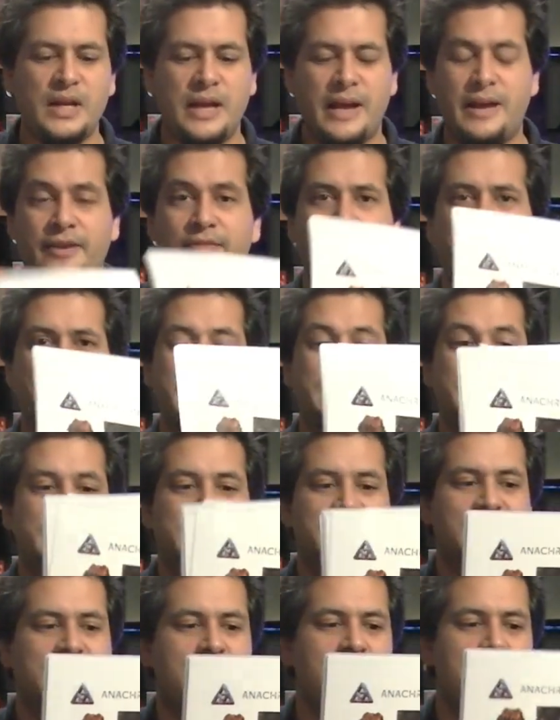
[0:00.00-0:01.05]
I've made
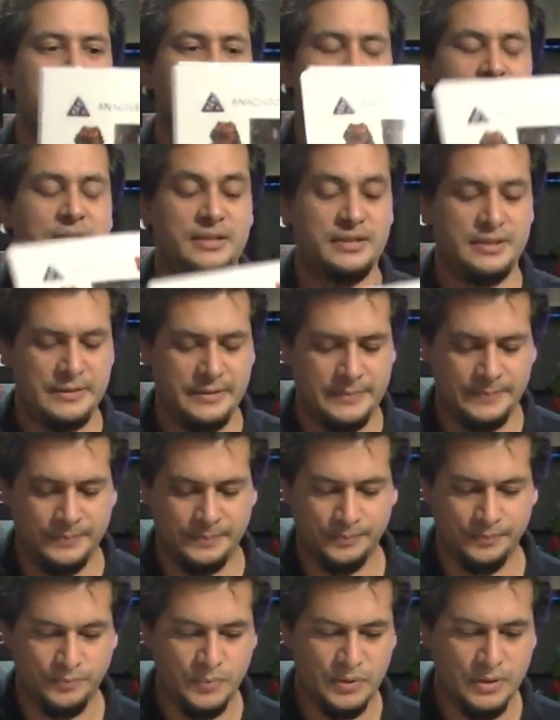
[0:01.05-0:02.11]
these cards
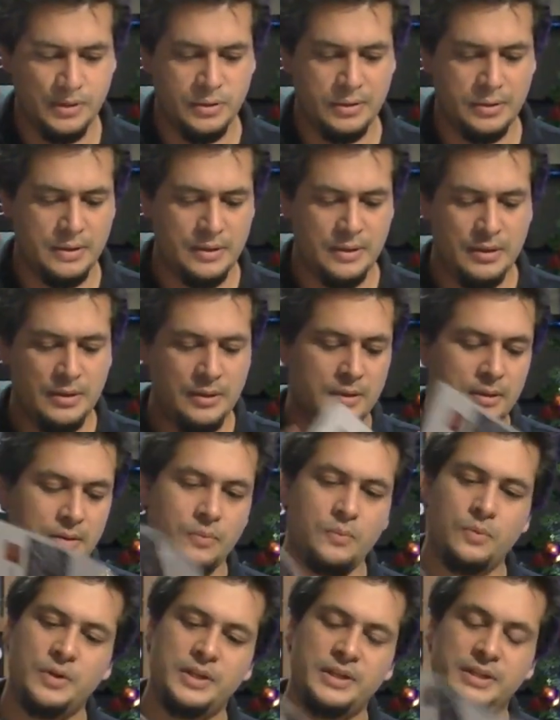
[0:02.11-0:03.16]

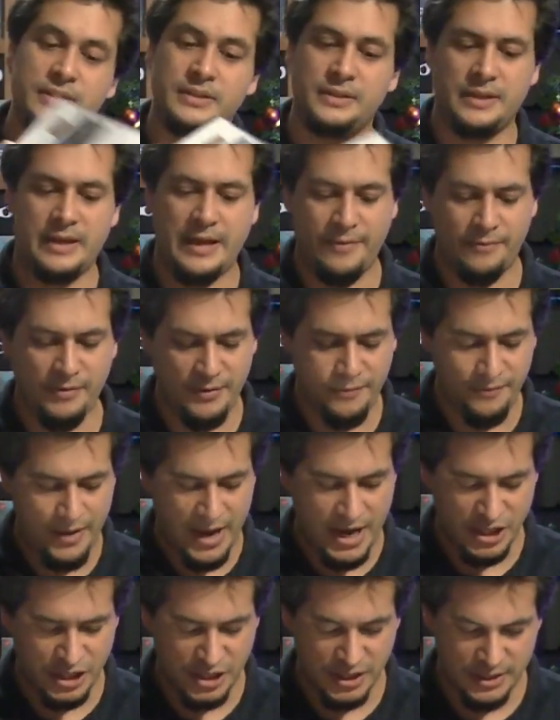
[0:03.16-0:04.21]
with every
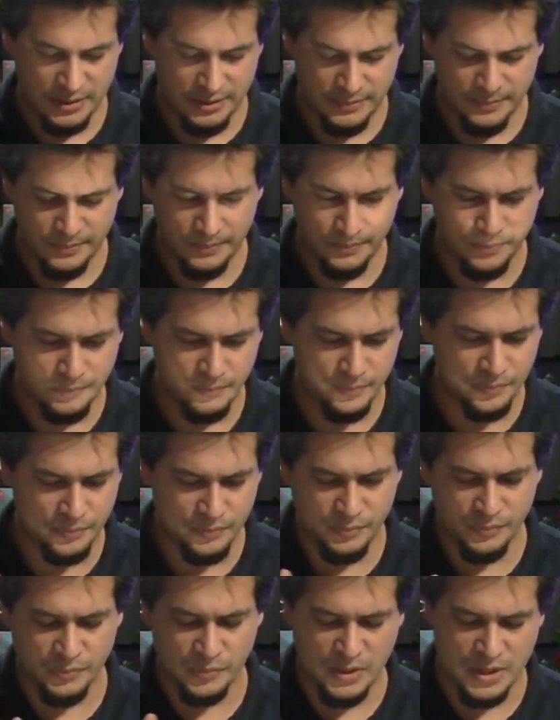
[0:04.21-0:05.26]
faction,
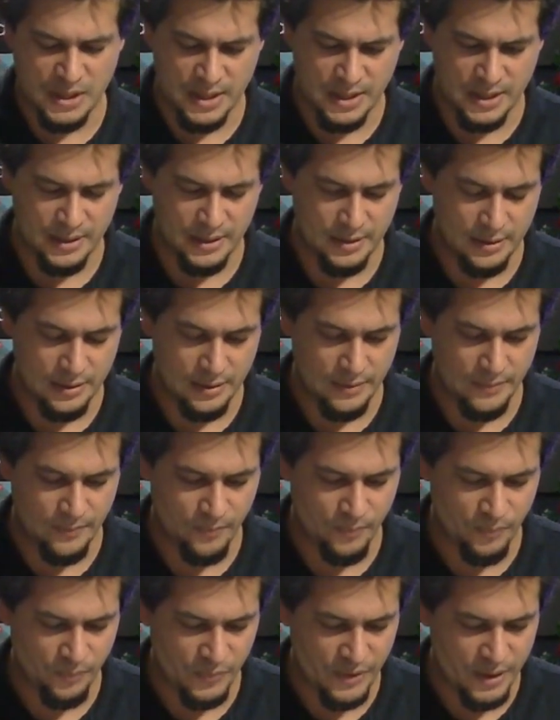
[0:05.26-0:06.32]
like the
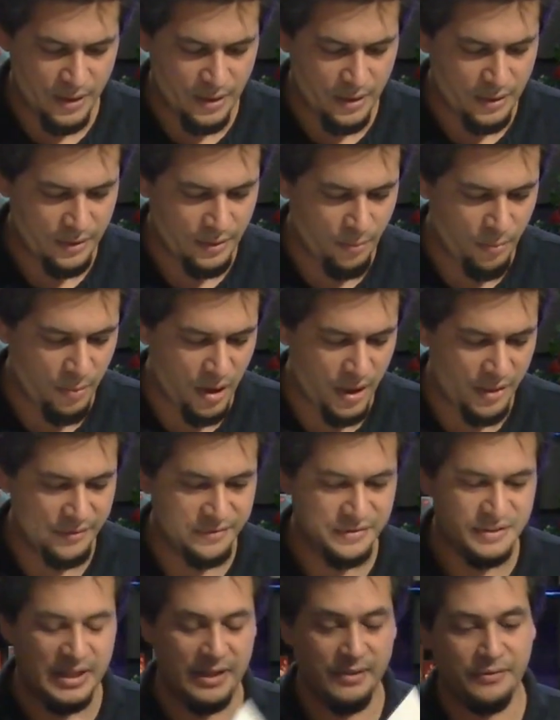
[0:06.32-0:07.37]
path of
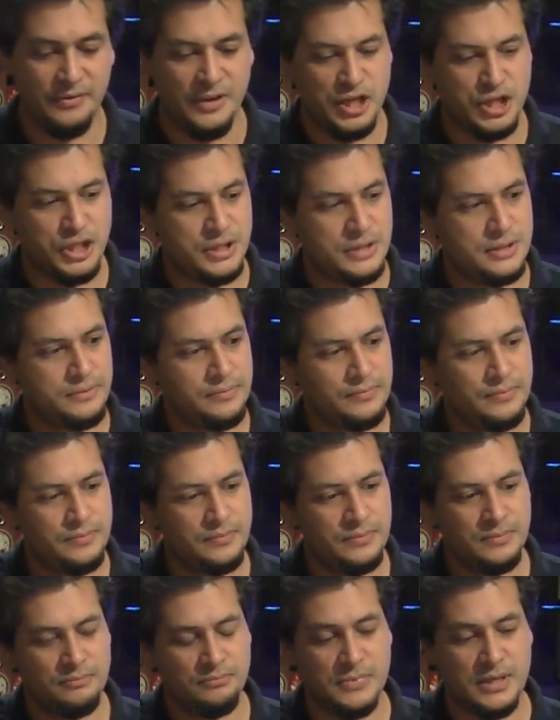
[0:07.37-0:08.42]
salvation,
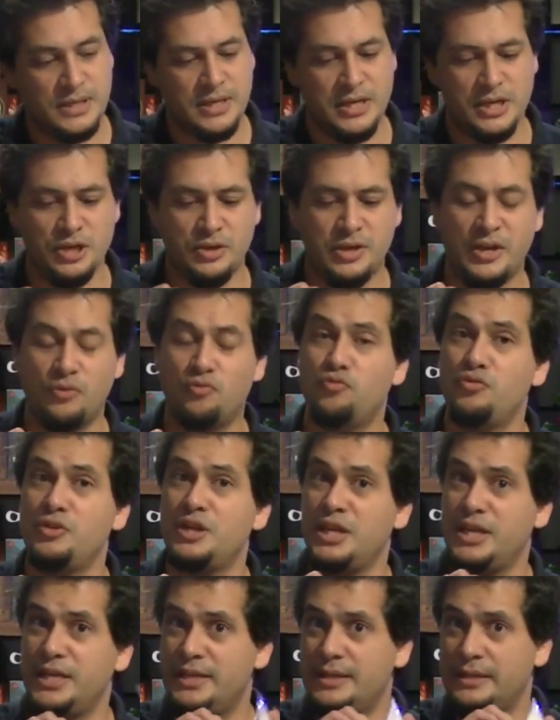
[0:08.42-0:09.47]
and then you can
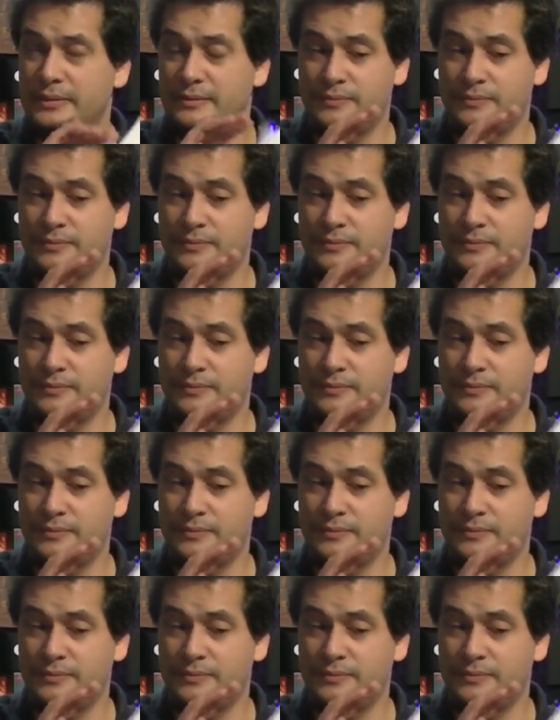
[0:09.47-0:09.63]
read